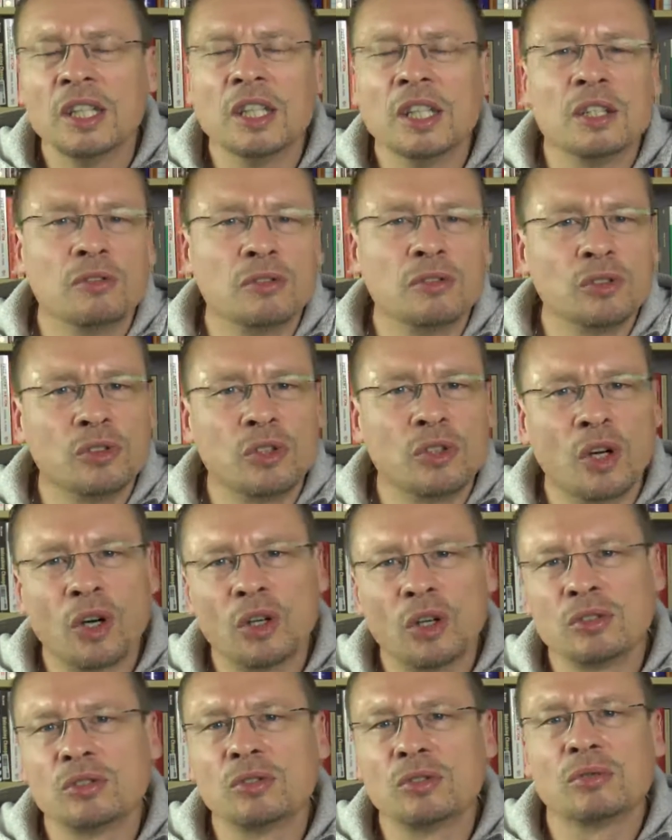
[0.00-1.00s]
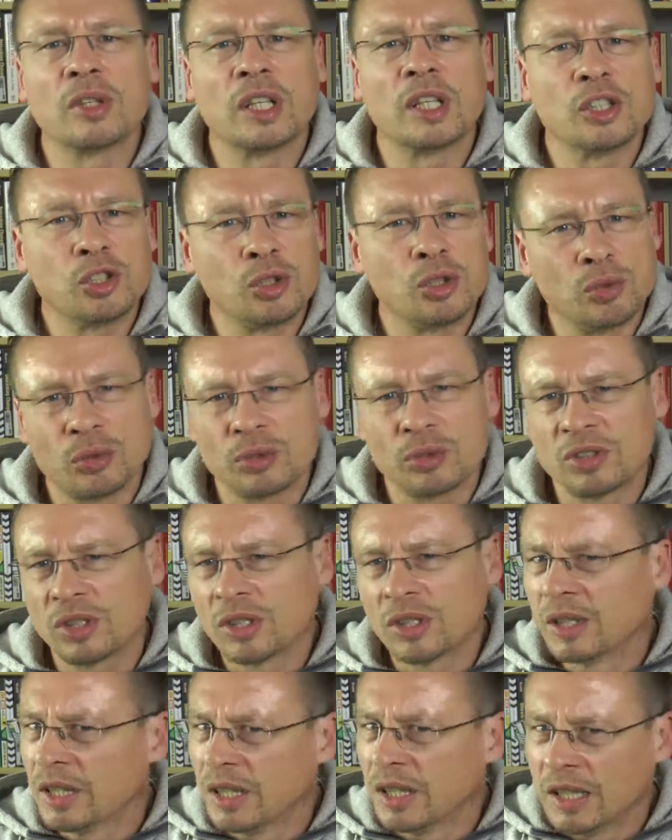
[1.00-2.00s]
If you don't, you write shorter.
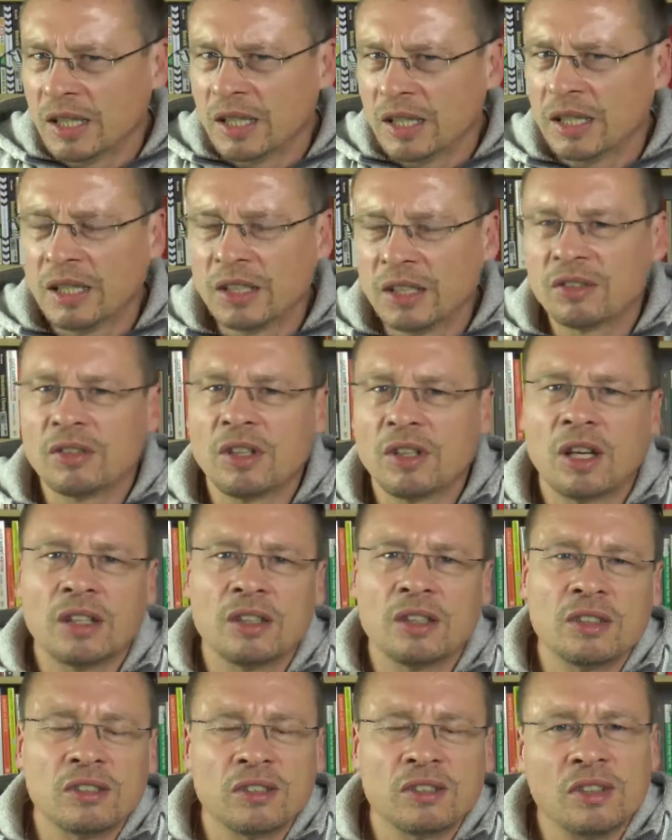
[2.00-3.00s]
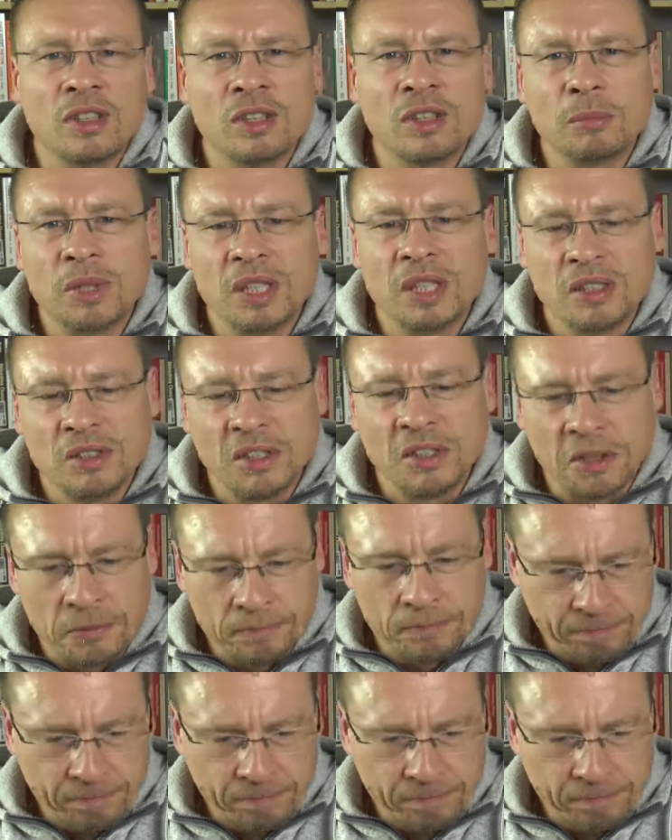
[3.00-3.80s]
It's not a big deal.